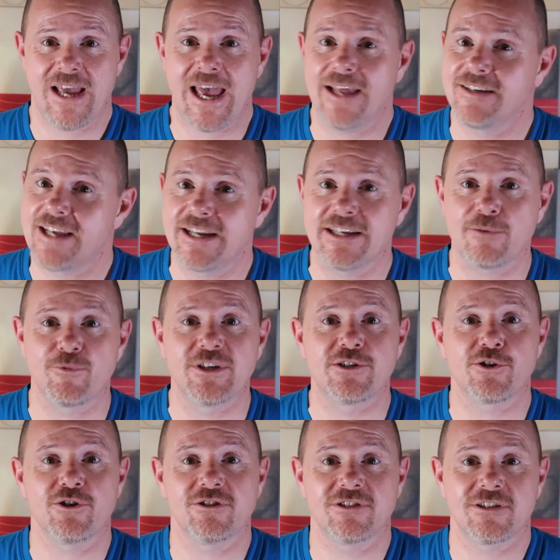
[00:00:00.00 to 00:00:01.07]
And then it
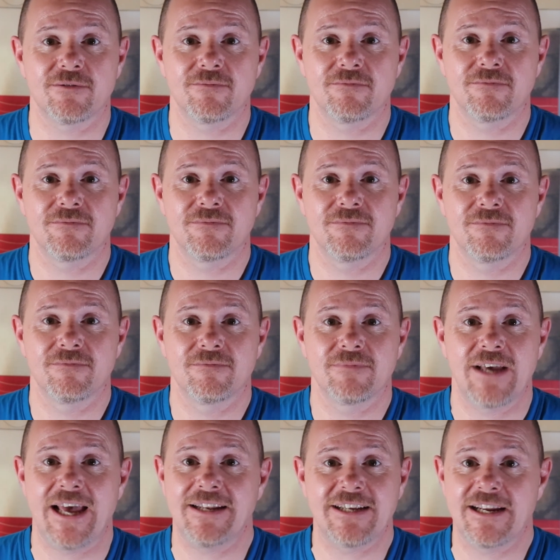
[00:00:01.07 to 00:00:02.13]
returns.
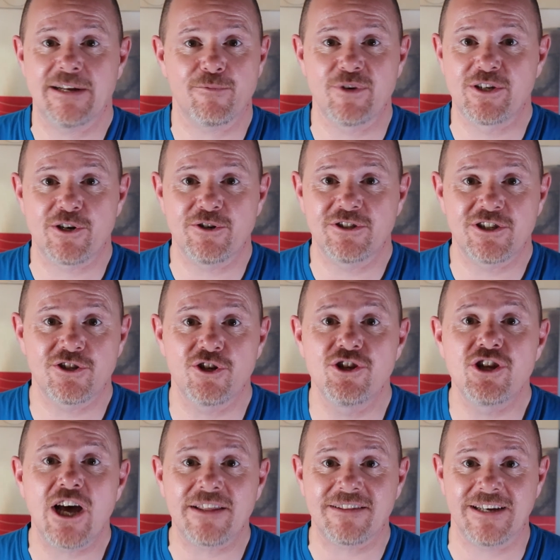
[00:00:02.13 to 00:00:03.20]
And then it returns to
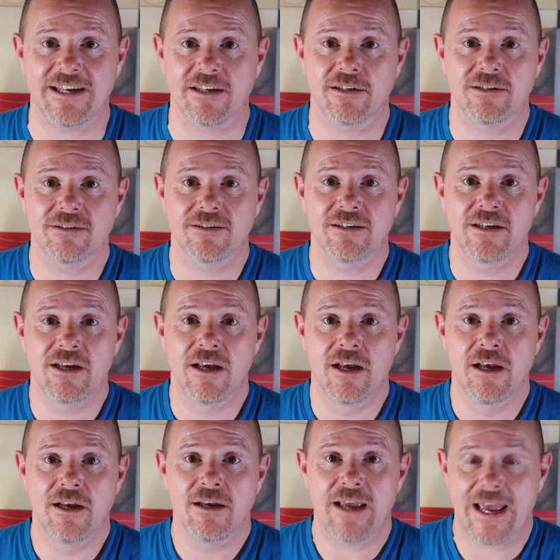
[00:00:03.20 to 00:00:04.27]
nothing.
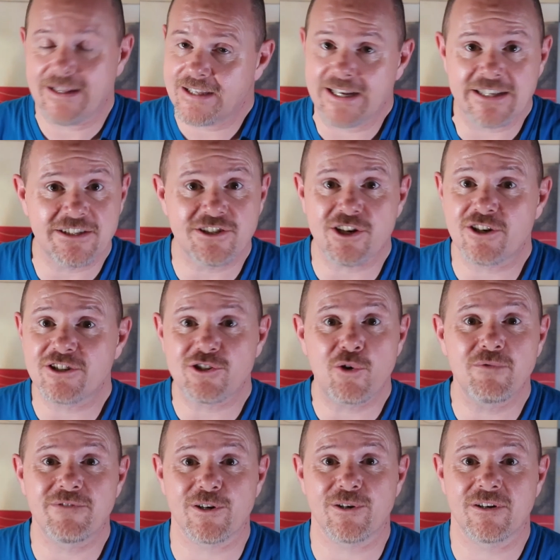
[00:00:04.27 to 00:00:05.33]
And then it starts
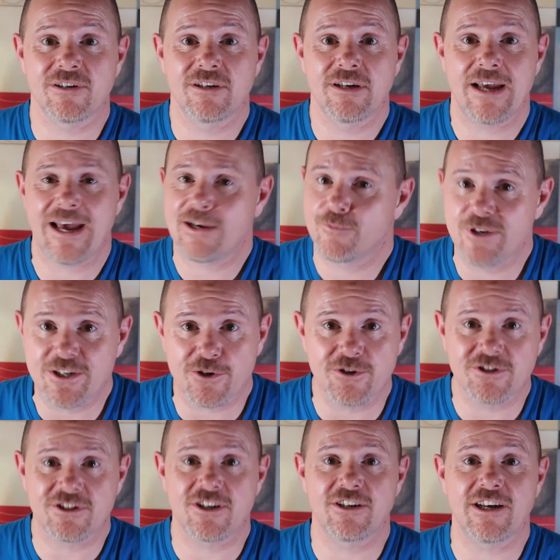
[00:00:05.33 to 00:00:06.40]
over and
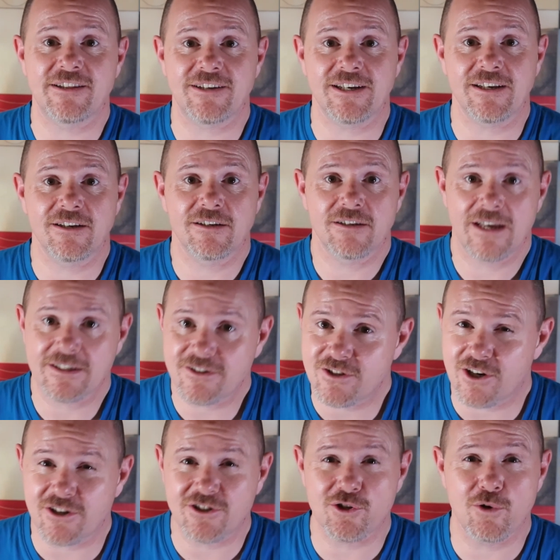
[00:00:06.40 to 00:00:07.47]
returns to nothing.
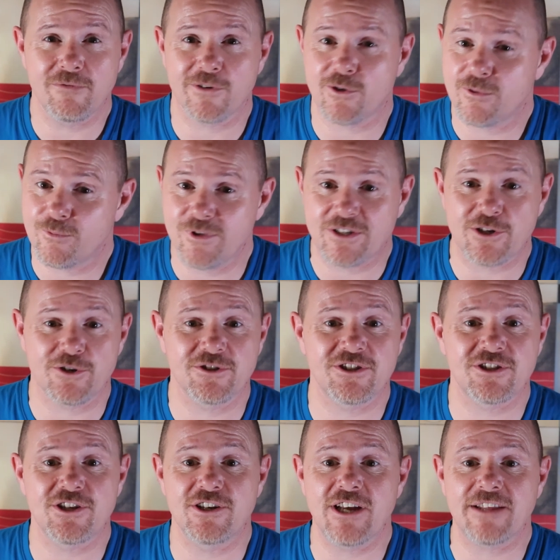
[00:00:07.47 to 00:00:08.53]
Starts over,
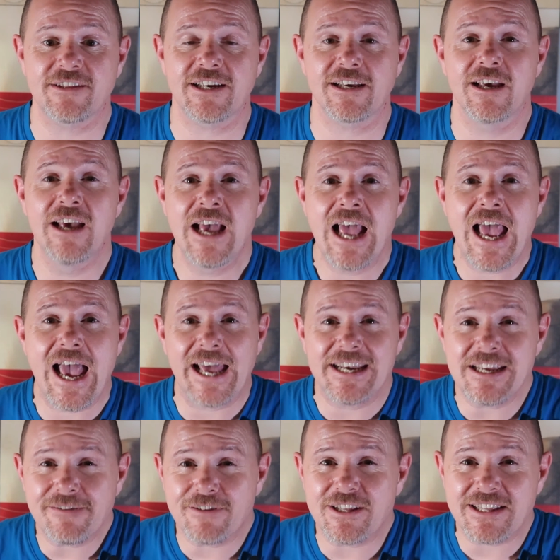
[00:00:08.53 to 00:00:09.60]
returns to nothing. And
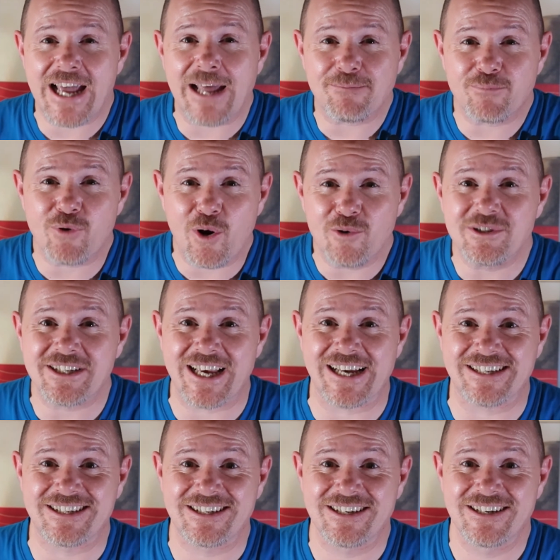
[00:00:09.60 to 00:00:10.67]
even that
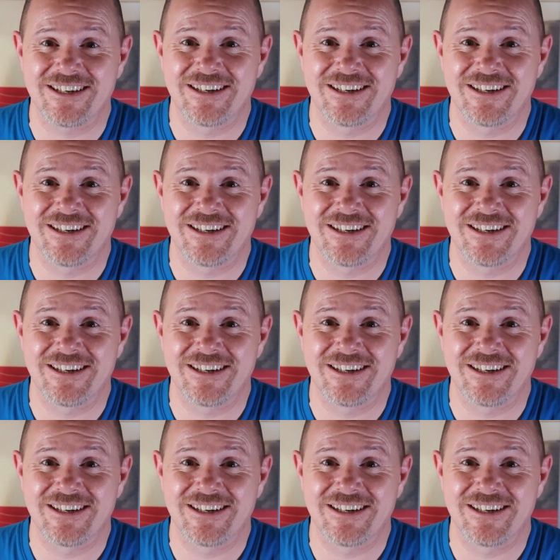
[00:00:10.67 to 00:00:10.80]
process